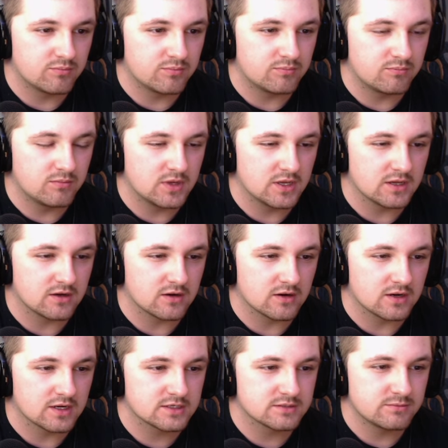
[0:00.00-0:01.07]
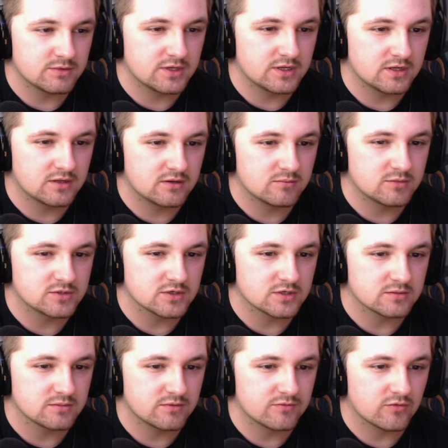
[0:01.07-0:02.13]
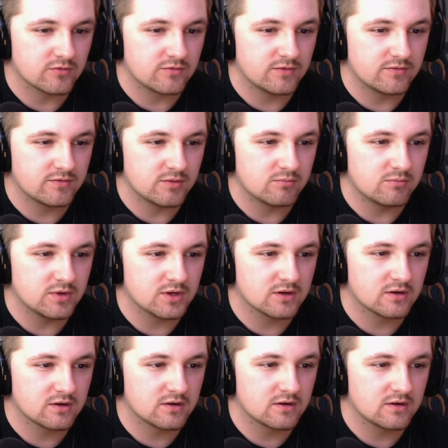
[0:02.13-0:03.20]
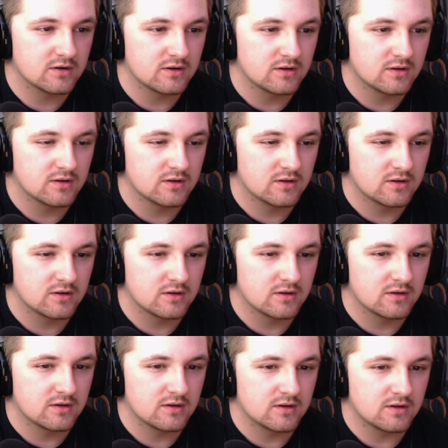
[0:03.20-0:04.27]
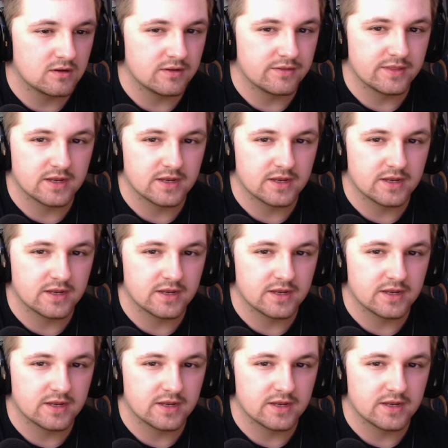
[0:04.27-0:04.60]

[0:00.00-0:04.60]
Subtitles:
make our X-Man, Mr. X-Man50 bigger. And then